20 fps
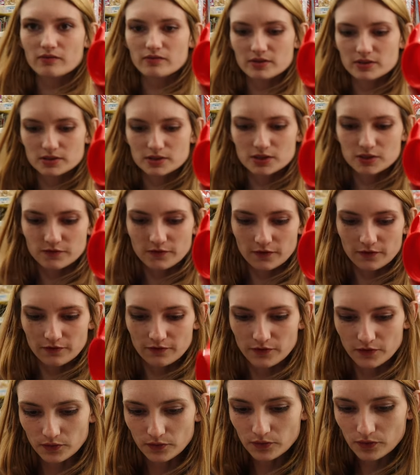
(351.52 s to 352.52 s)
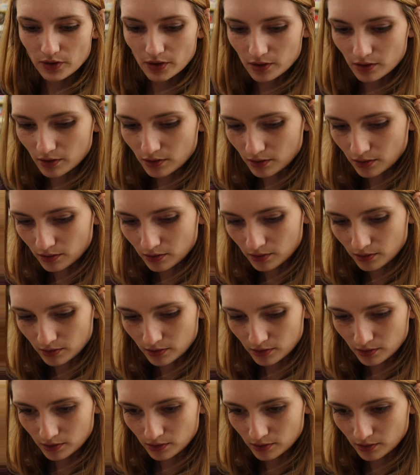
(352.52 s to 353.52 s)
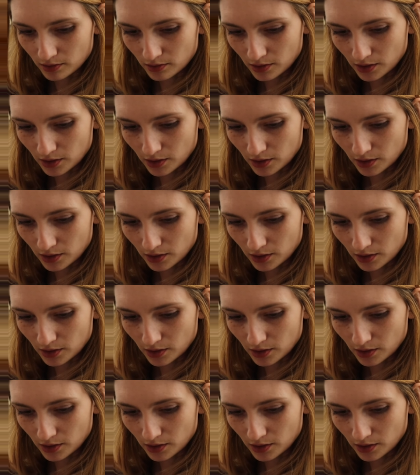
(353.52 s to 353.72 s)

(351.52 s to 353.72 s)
that this is for food. Um,